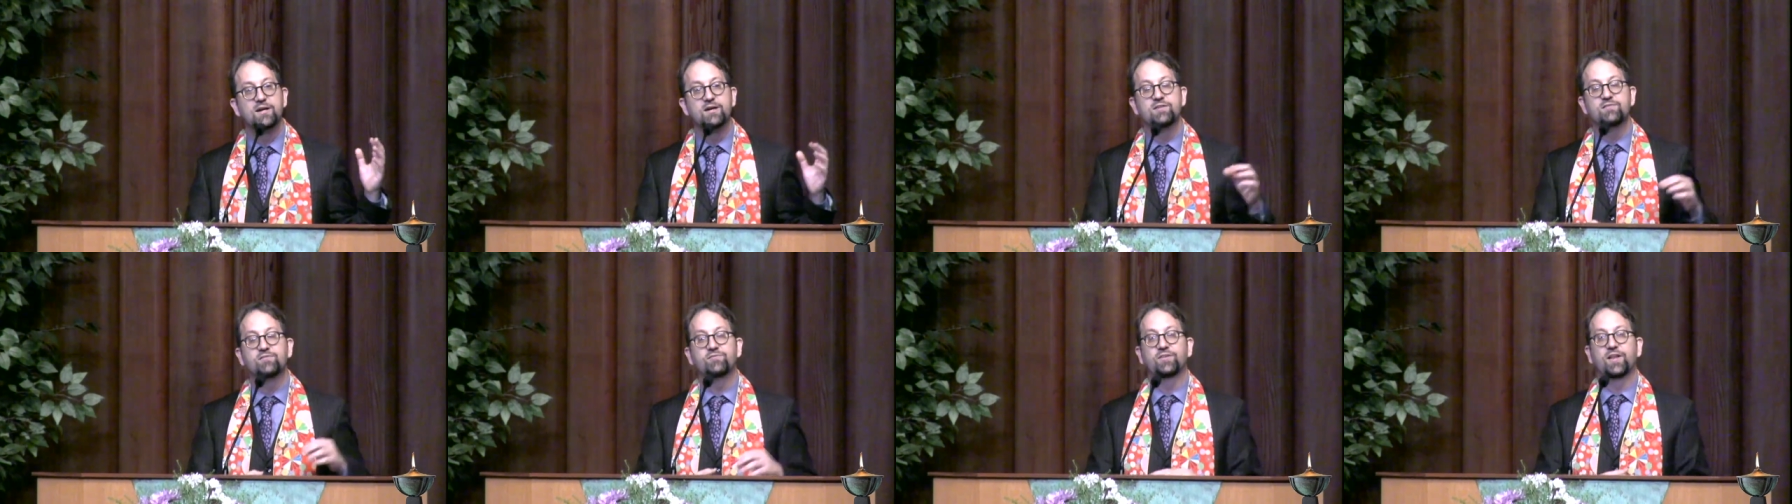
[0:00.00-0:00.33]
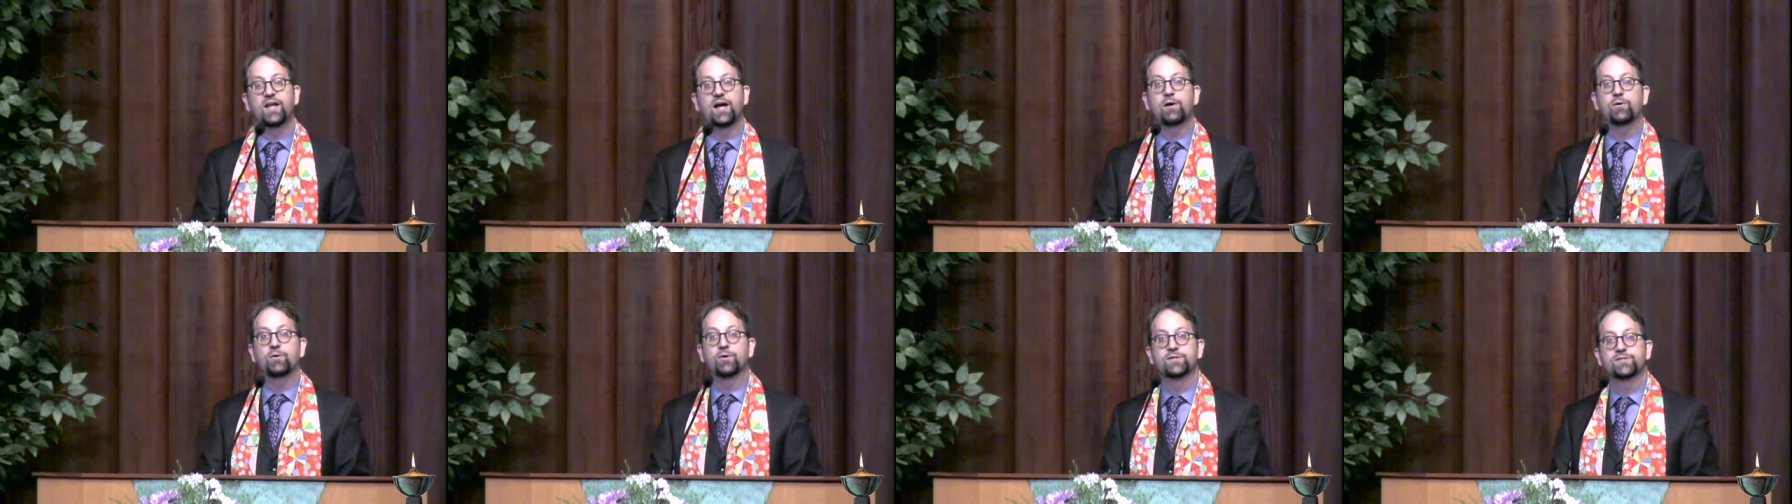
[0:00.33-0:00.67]

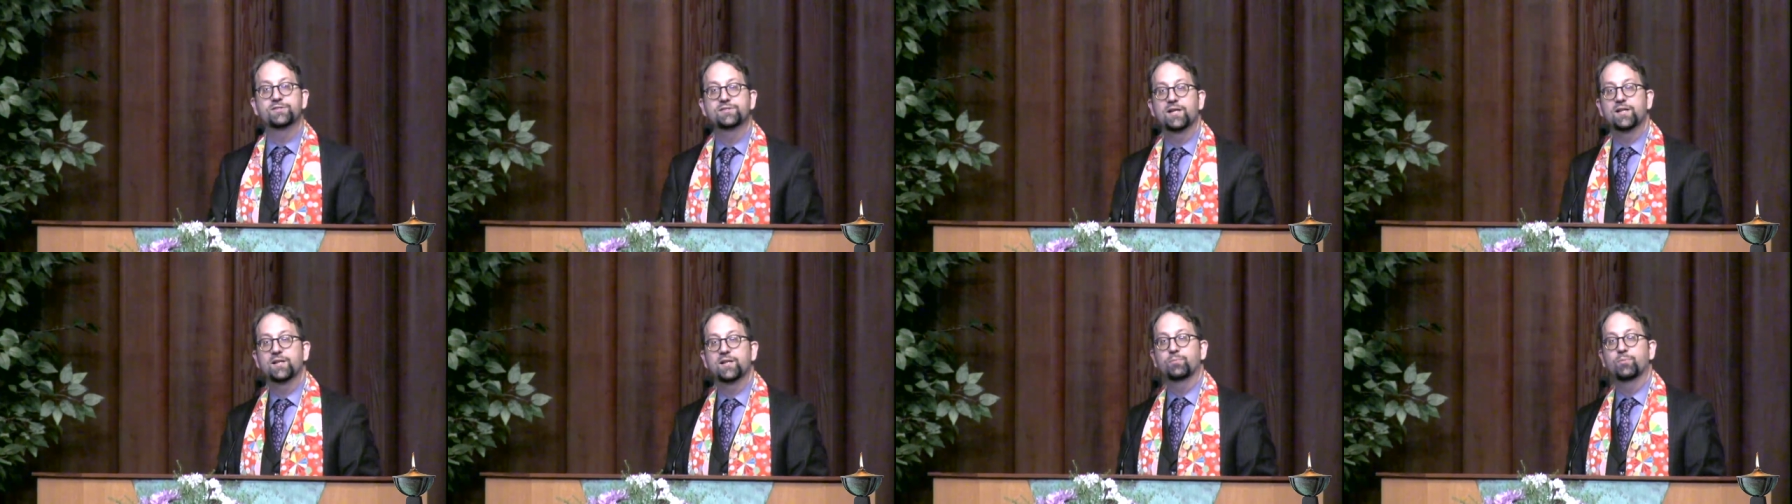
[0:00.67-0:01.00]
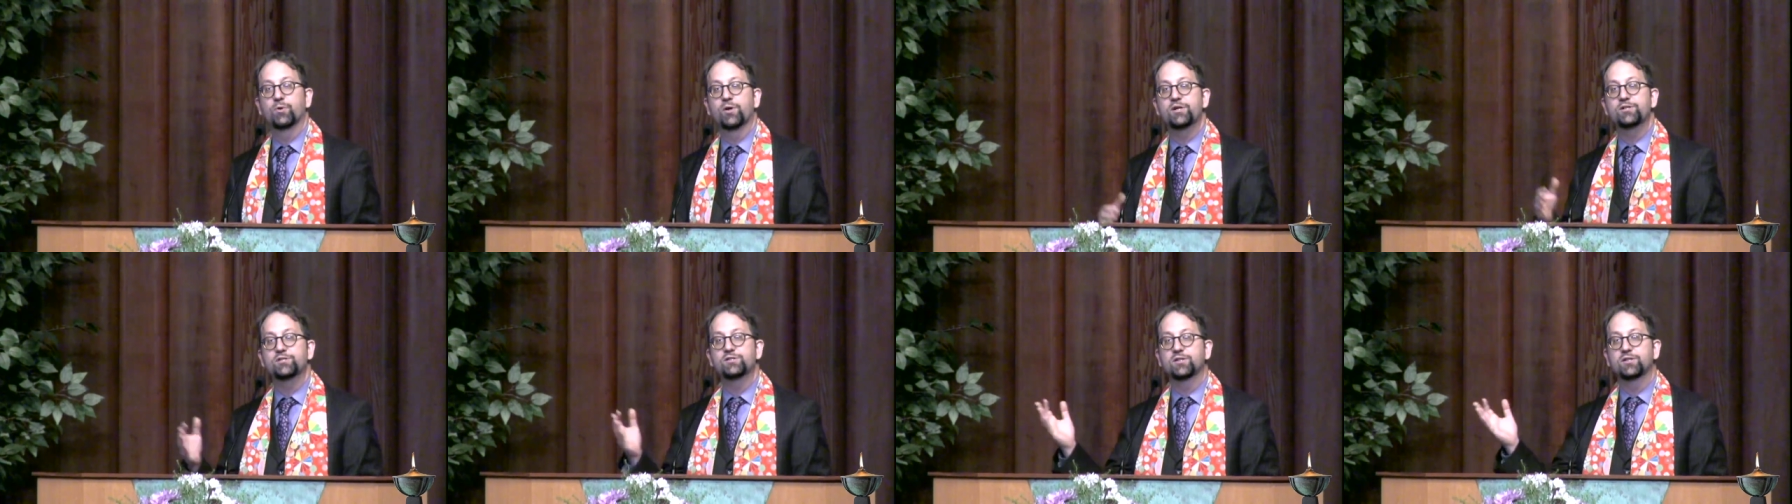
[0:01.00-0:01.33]
flower
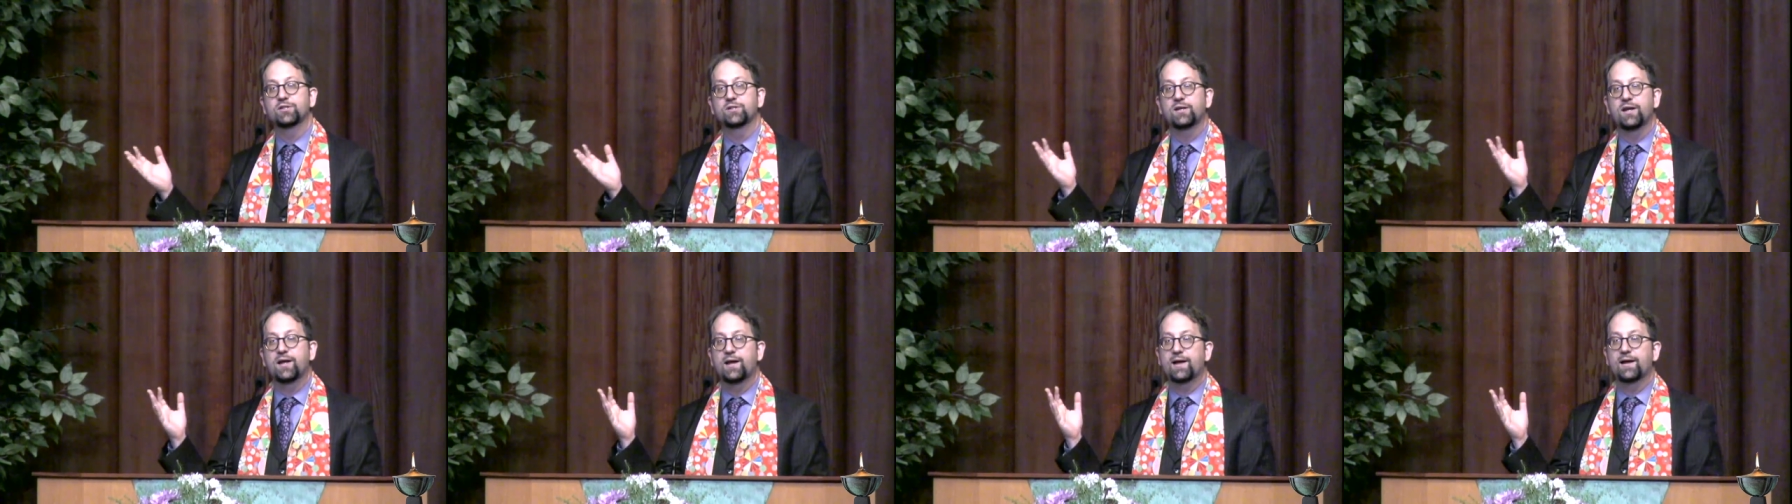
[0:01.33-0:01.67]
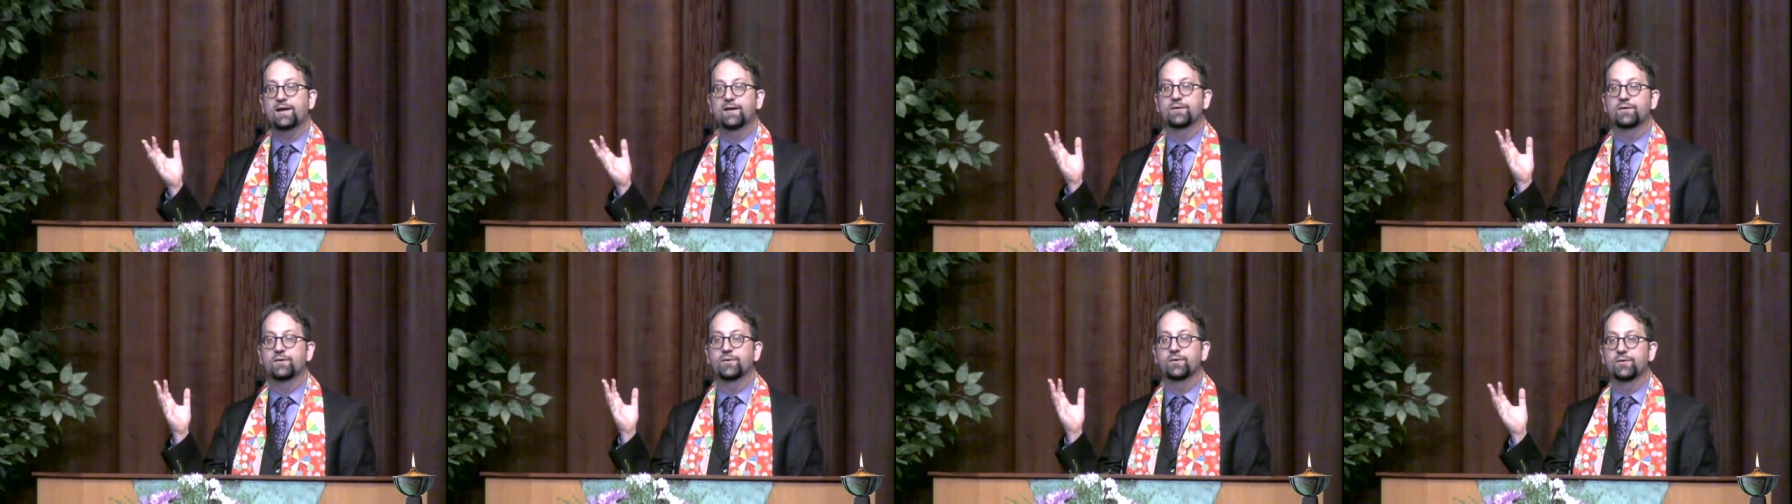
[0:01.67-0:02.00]
celebration
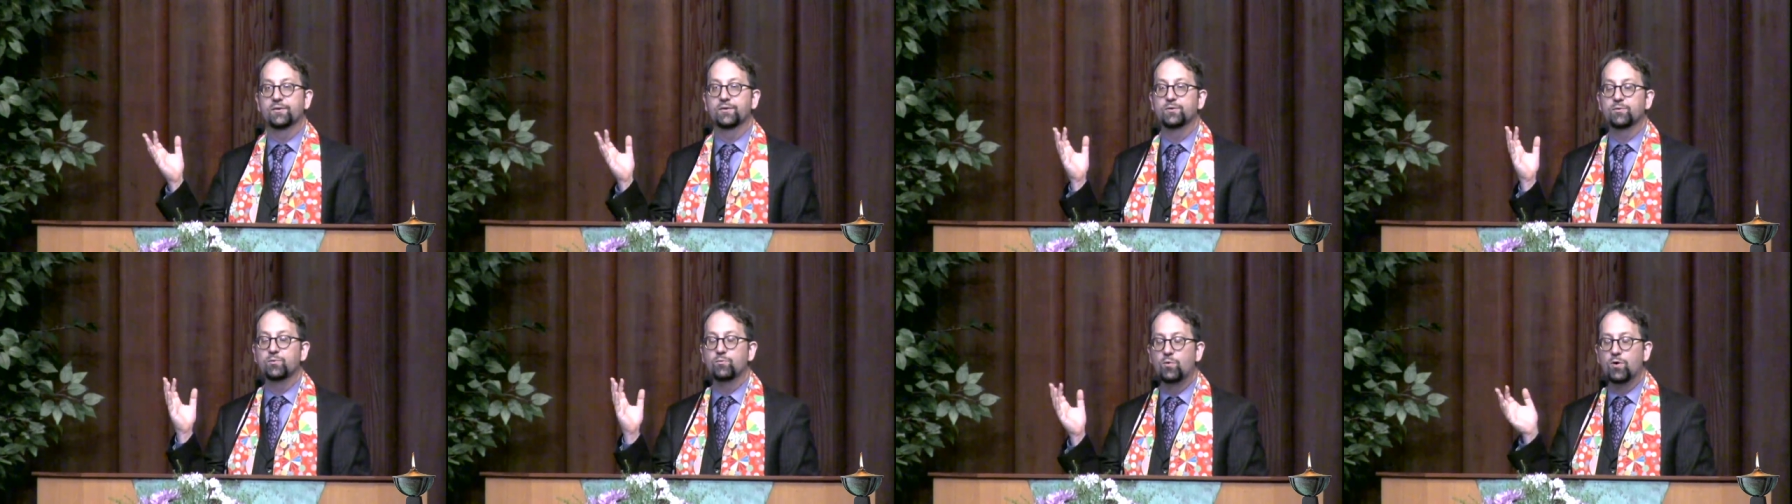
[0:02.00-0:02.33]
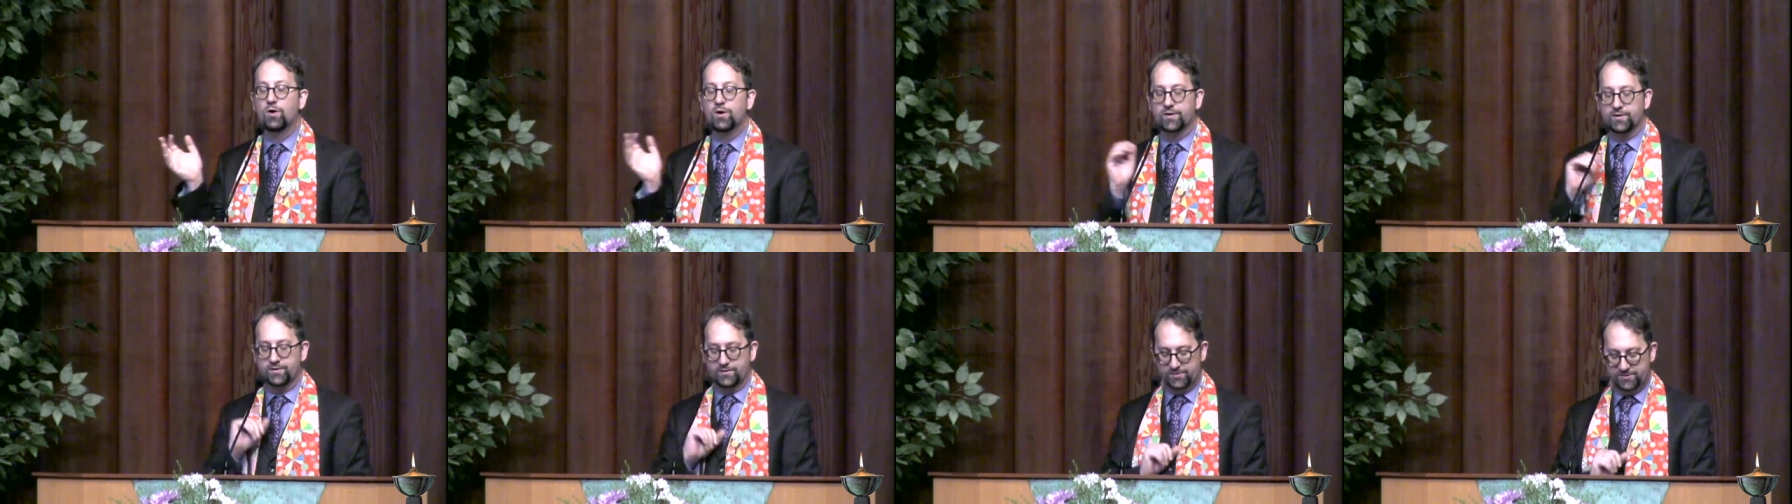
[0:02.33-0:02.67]
and the
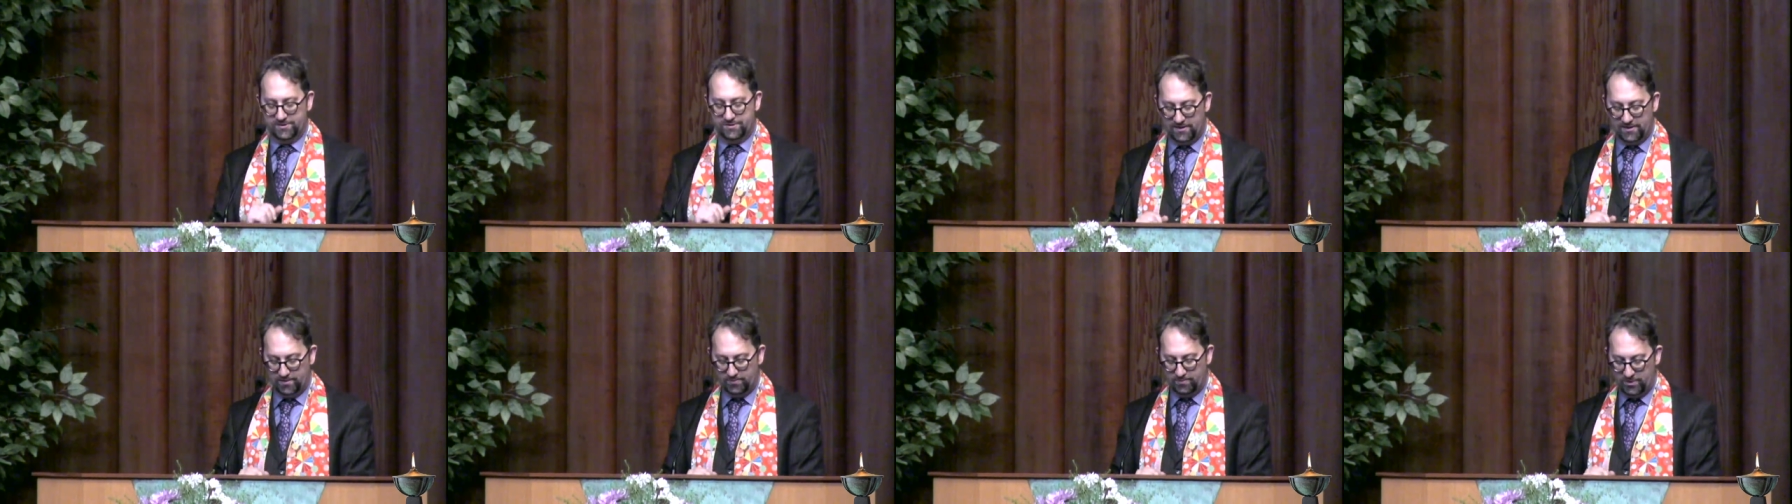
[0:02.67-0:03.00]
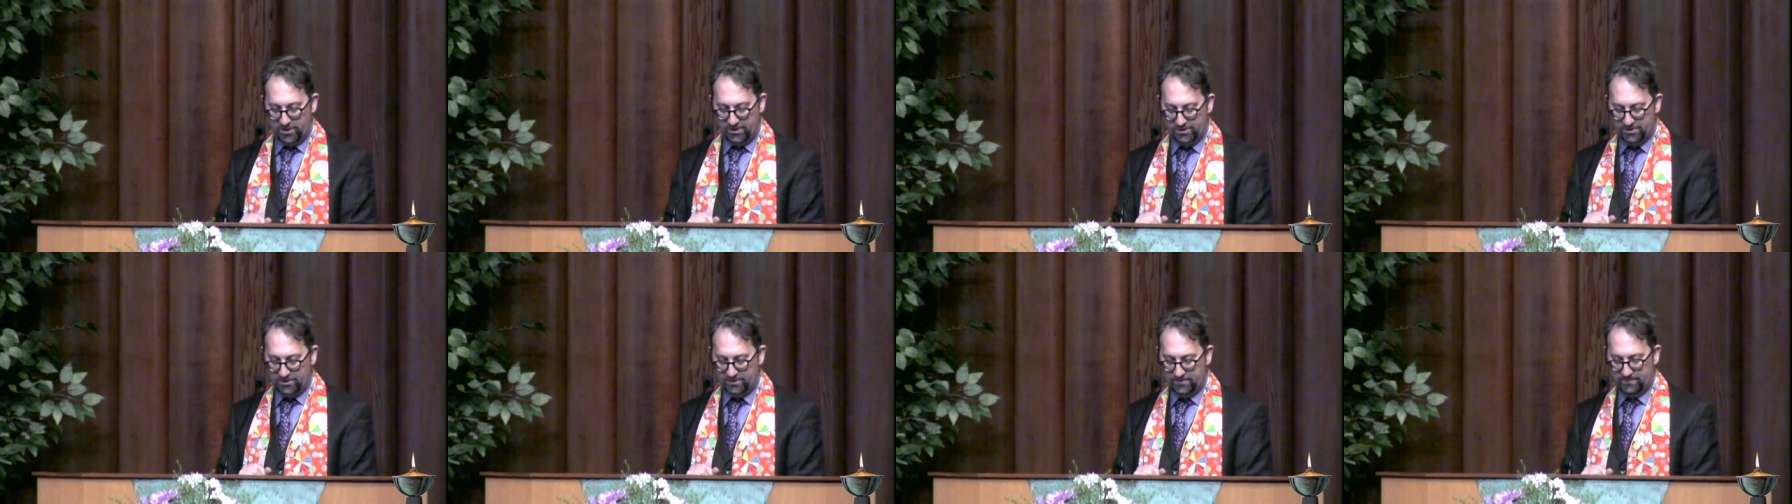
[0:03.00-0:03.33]
water
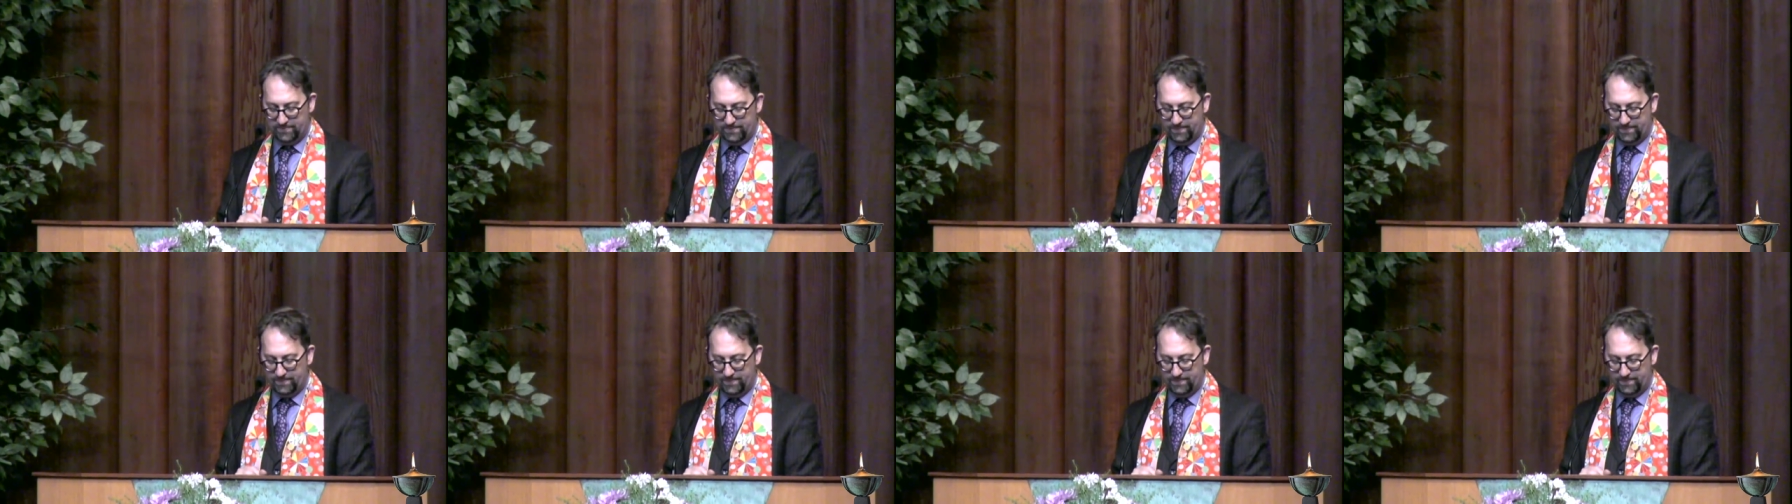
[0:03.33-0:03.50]
celebration